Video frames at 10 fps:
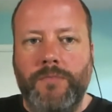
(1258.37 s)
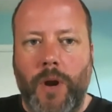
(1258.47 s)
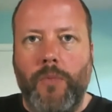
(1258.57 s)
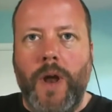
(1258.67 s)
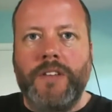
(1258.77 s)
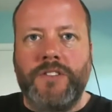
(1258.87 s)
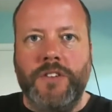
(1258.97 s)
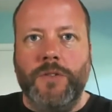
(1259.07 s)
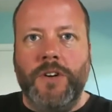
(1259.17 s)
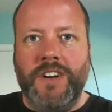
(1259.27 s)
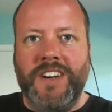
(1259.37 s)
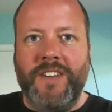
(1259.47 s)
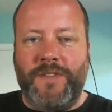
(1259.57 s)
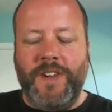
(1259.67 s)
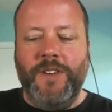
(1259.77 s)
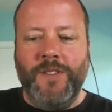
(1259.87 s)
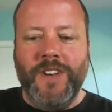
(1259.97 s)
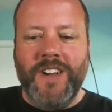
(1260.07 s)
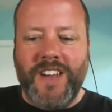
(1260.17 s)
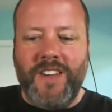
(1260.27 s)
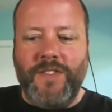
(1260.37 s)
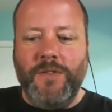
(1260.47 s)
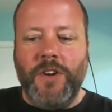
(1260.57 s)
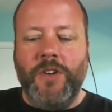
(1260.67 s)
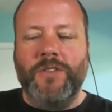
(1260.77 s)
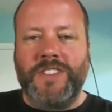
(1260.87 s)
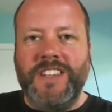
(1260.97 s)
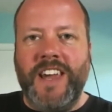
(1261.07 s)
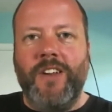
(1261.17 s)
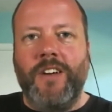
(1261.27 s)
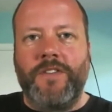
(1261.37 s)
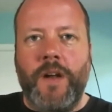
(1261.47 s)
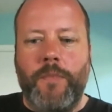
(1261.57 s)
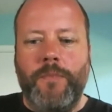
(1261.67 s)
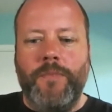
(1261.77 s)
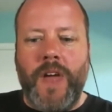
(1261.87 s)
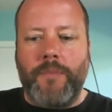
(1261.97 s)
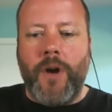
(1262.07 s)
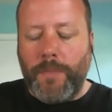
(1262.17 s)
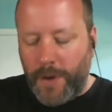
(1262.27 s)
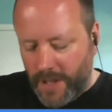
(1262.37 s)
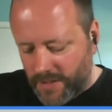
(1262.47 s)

arrest you if you don't get off that property.